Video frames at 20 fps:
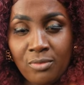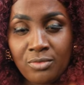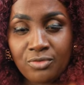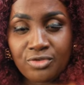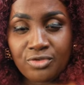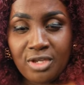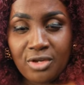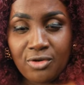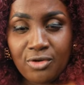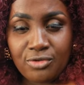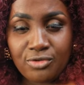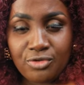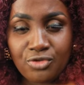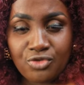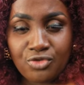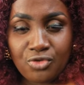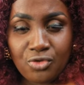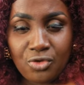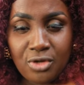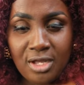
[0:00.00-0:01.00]
So I'm going to
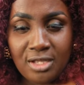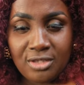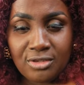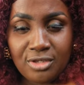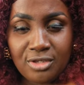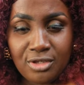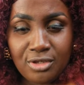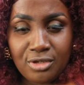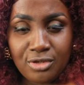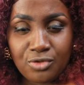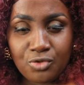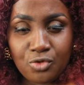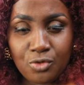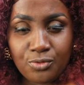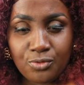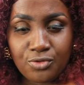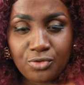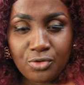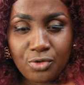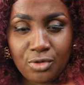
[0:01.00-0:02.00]
show auntie
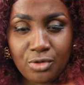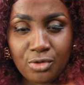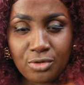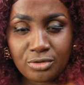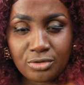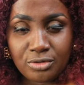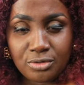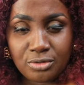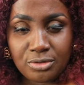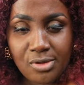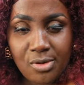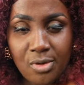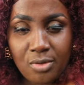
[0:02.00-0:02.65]
YouTube, show you too.